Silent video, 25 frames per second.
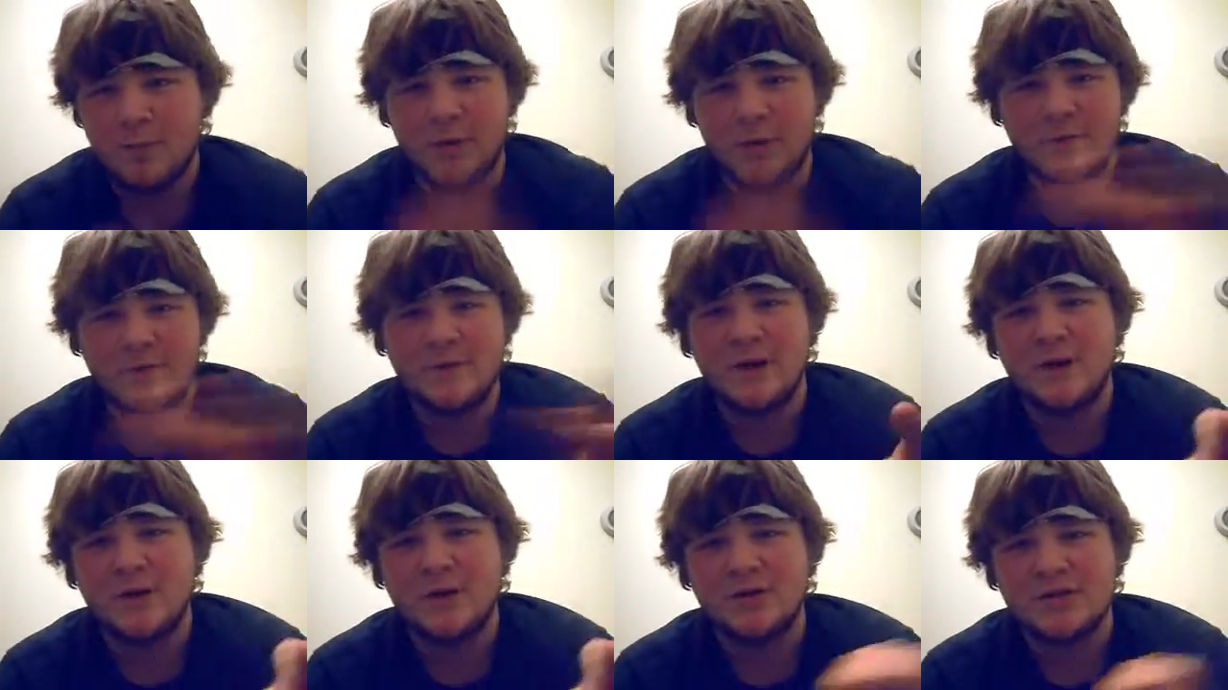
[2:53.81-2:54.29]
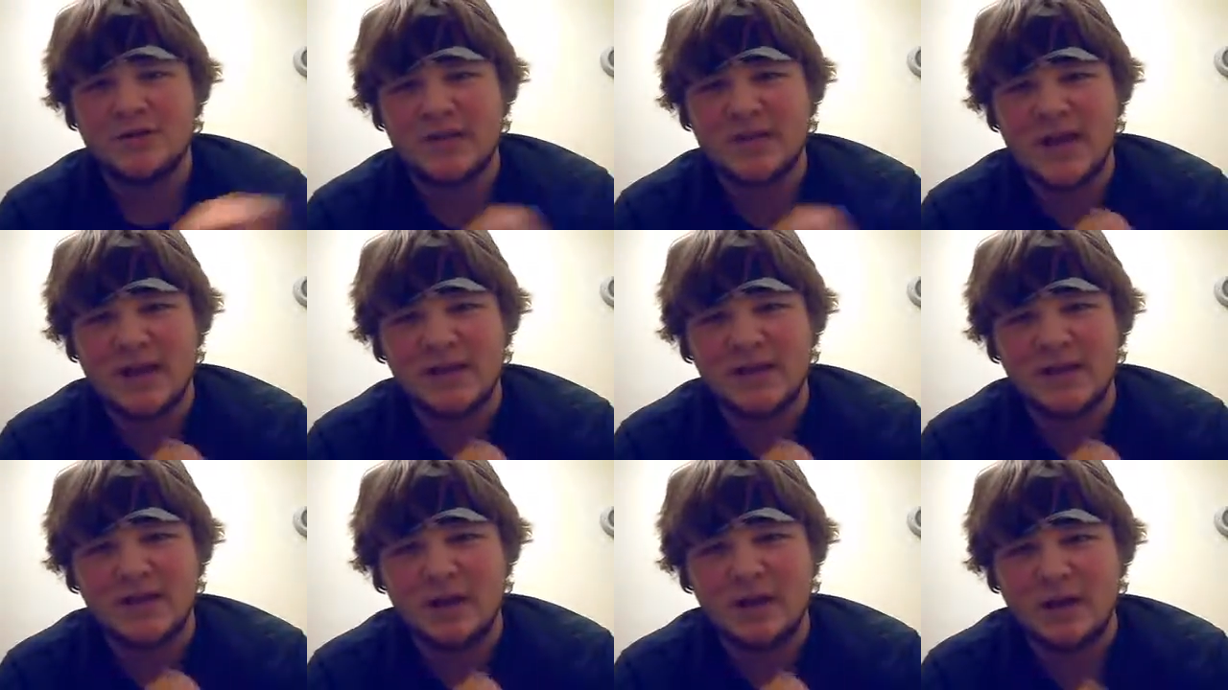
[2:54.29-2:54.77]
perfect
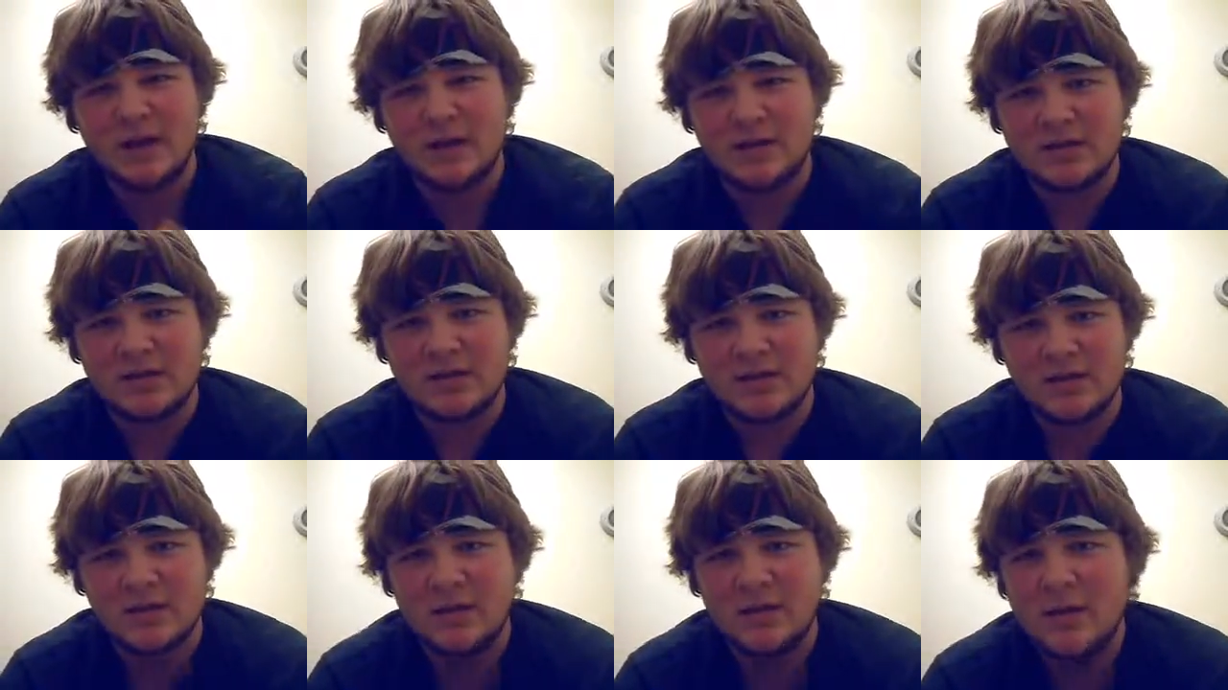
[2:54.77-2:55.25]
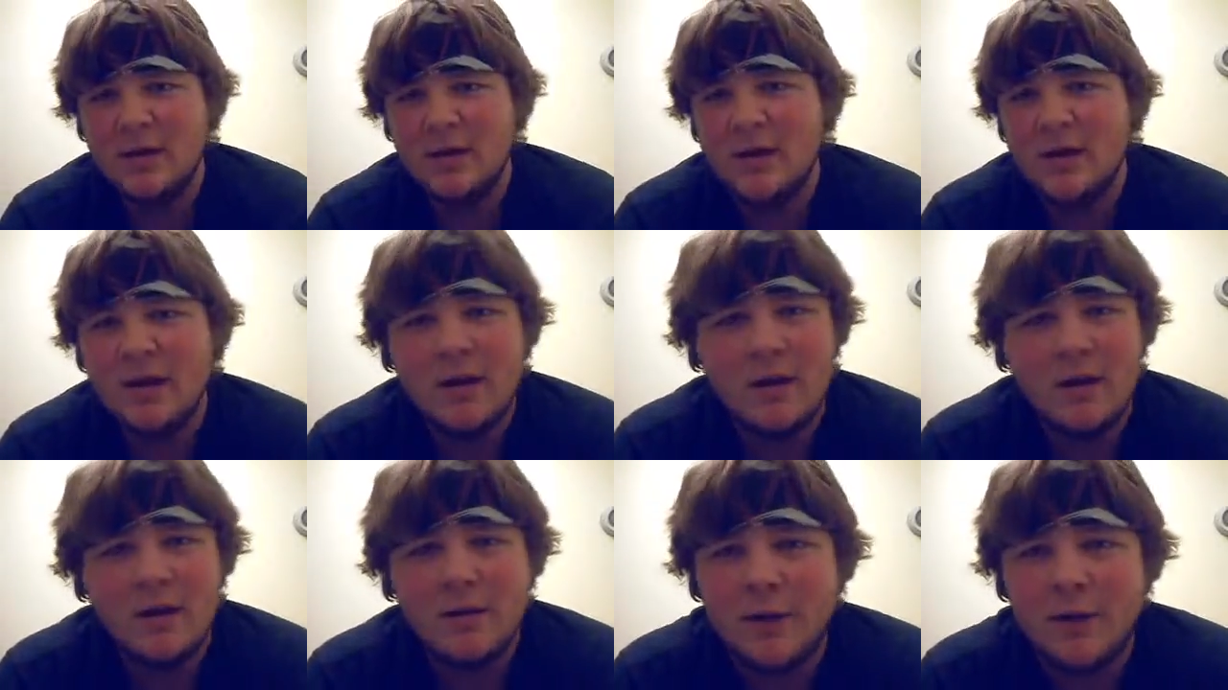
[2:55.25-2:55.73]
understanding to us,
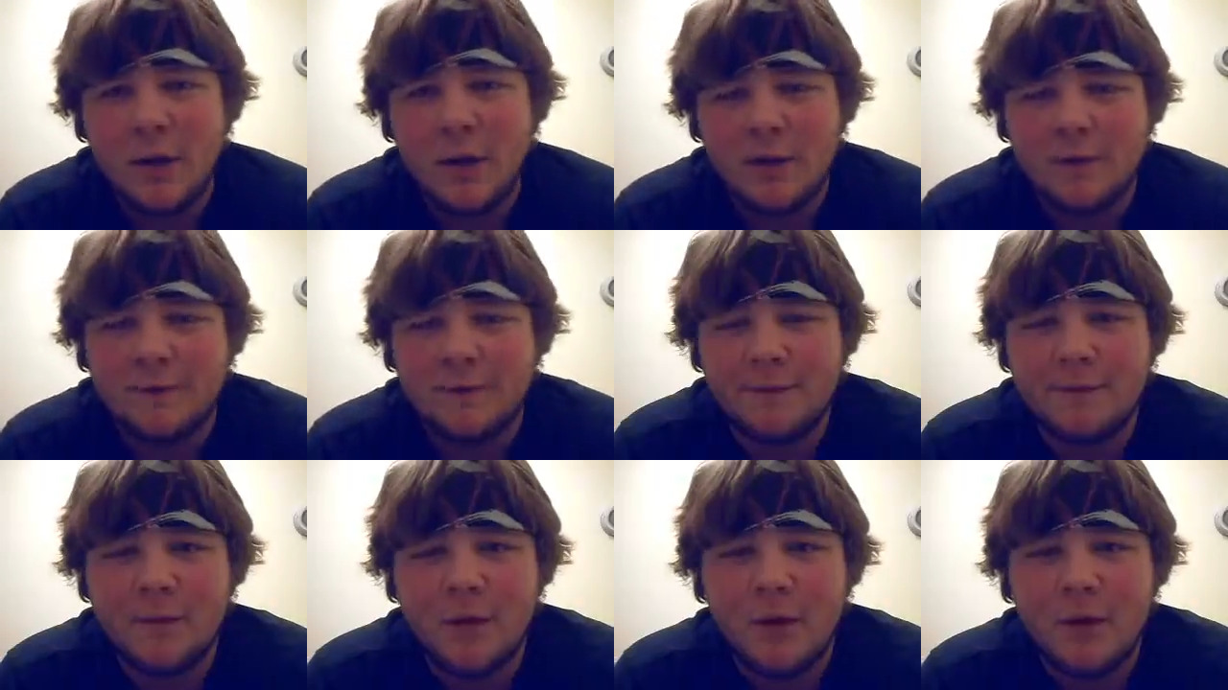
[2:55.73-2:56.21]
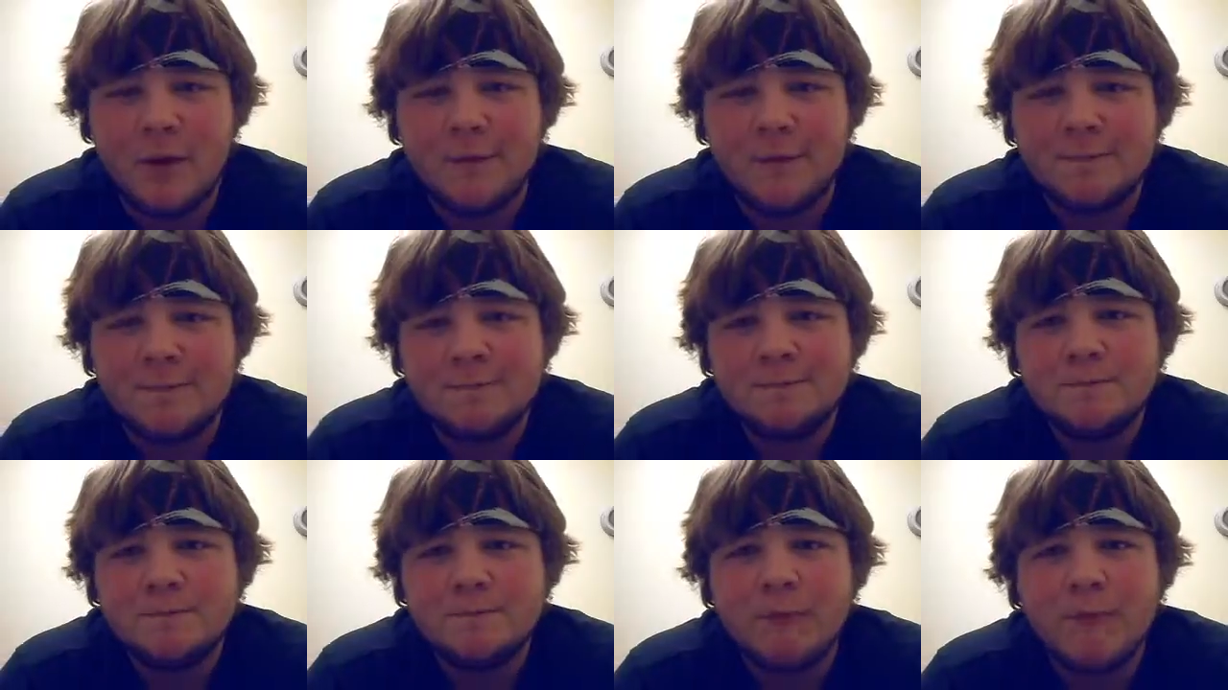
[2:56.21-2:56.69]
not a flaw.